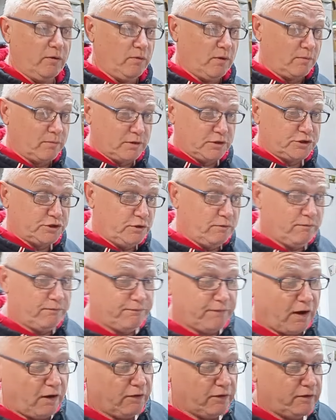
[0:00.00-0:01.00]
I'm going to shoot
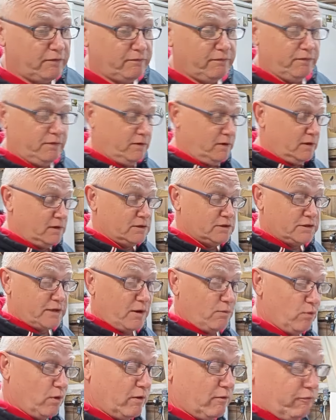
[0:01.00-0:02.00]
5,
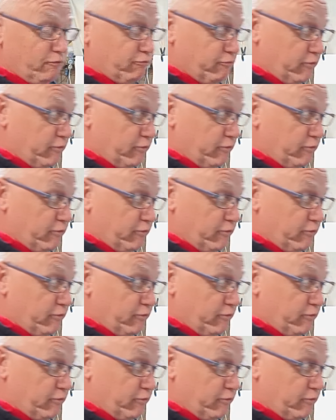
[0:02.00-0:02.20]
set 1 for